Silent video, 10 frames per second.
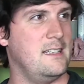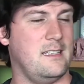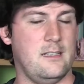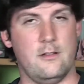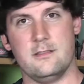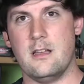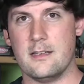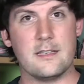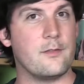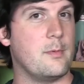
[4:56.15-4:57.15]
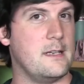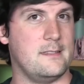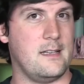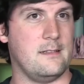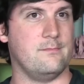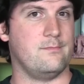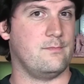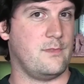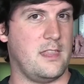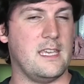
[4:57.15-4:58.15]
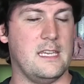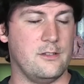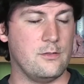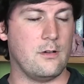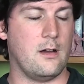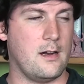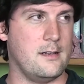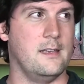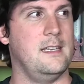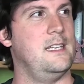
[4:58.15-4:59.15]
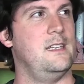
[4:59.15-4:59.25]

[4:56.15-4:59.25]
As long as everybody's not thinking too hard.